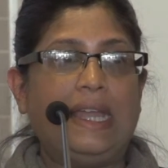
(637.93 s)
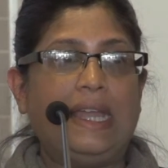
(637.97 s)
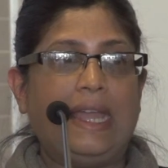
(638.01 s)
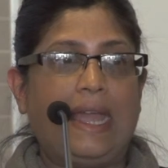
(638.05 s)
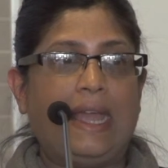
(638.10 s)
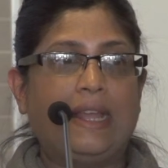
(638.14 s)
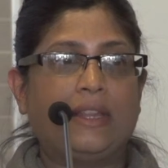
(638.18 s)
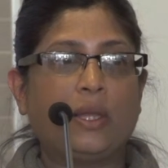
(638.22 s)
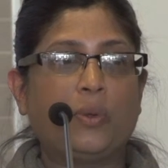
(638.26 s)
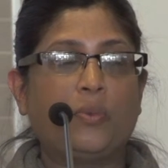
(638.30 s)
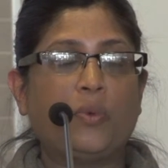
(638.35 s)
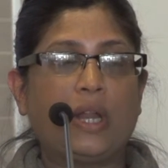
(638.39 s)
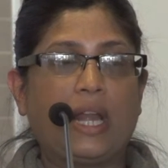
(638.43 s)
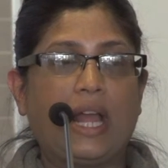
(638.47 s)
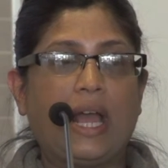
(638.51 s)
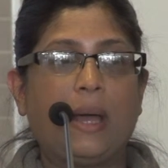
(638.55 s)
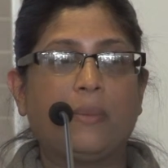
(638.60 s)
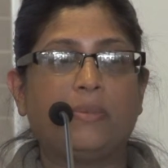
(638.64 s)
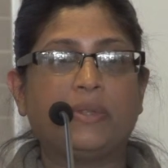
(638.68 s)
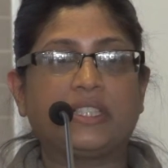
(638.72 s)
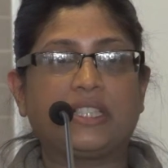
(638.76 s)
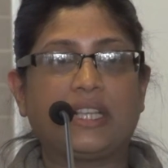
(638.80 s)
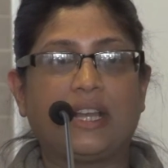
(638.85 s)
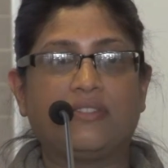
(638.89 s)
And then what
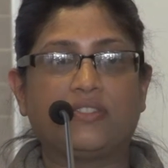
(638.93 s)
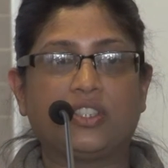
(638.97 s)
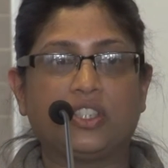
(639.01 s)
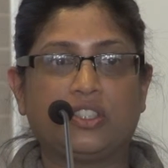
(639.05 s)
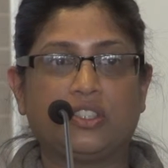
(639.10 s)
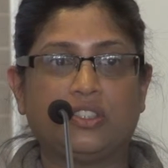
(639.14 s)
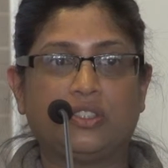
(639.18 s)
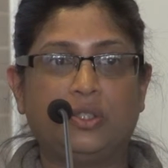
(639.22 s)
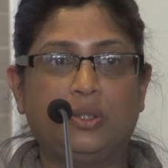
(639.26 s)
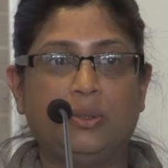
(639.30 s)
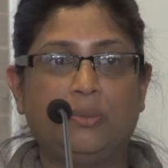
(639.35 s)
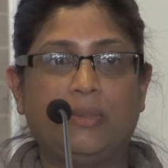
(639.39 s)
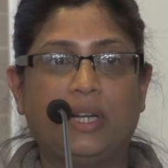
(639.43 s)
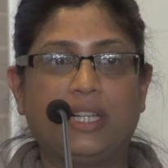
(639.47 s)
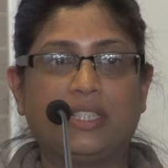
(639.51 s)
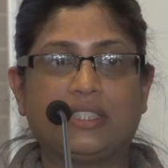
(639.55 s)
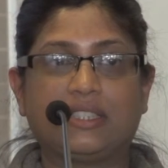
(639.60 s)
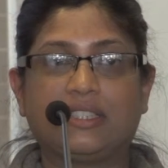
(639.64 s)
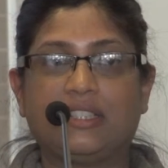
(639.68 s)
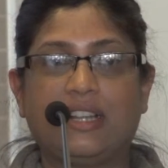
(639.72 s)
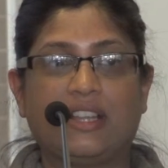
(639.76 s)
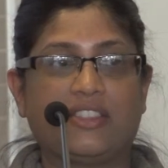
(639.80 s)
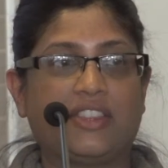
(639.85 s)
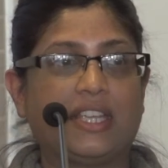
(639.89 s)
happens after the 2
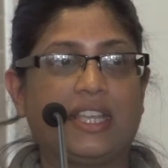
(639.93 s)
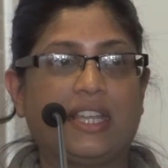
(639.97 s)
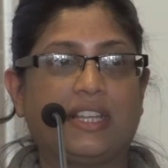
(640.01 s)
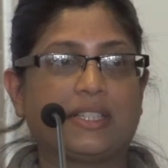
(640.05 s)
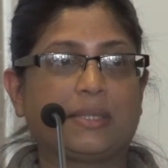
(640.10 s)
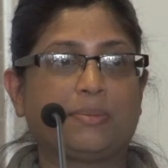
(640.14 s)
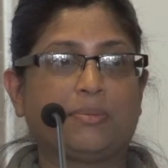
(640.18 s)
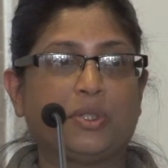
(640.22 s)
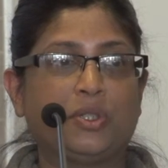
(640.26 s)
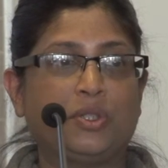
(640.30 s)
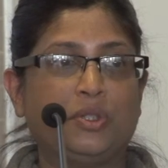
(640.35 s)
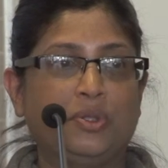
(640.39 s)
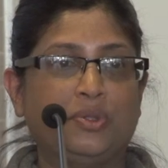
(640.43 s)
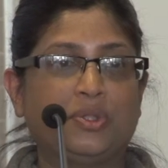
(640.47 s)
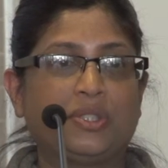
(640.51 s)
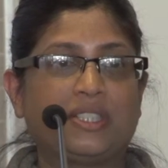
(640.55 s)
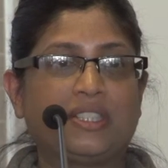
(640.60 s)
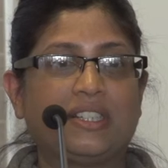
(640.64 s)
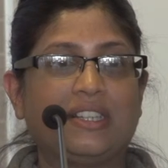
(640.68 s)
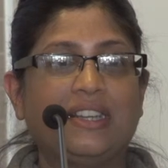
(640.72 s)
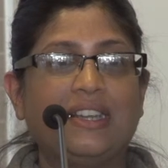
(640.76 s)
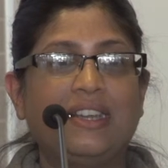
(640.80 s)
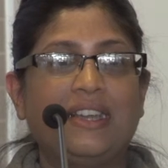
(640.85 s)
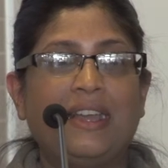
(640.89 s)
months? Nothing gets
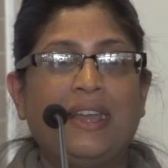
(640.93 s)
produced.